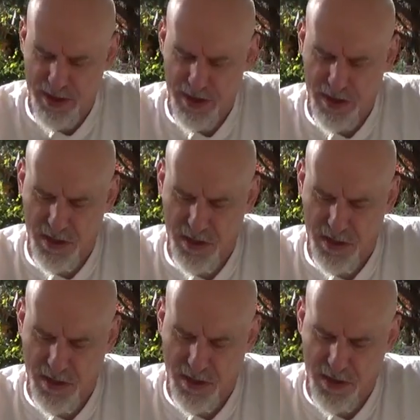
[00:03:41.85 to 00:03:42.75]

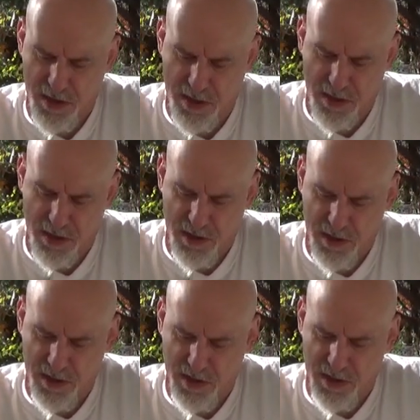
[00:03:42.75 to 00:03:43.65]

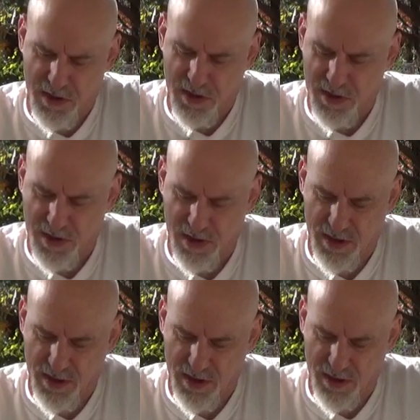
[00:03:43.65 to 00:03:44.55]

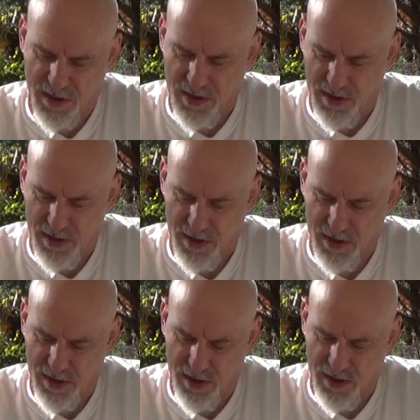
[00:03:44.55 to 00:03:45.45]

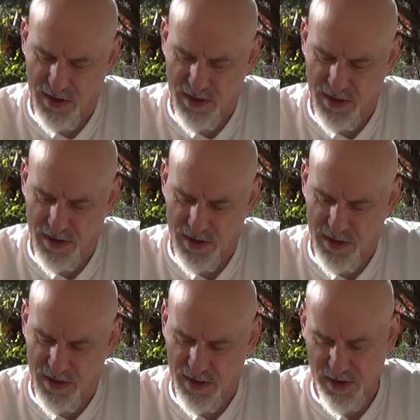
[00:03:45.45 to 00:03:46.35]

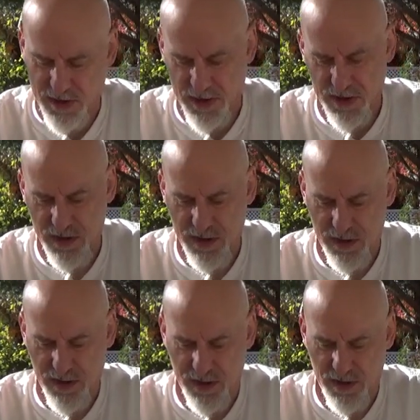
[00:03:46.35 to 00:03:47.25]

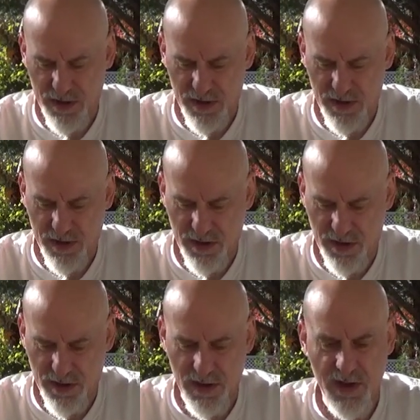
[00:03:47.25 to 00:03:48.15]

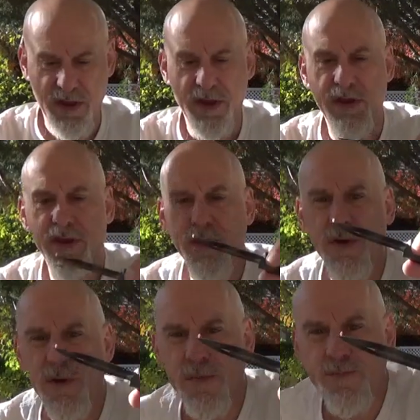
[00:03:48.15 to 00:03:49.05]

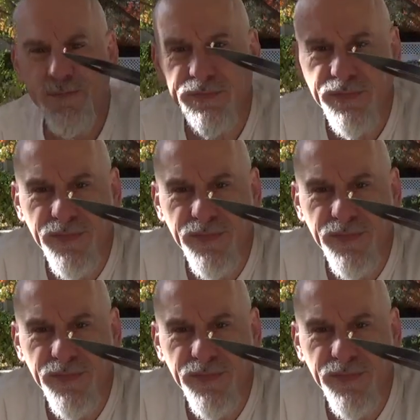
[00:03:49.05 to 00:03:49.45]
(silence)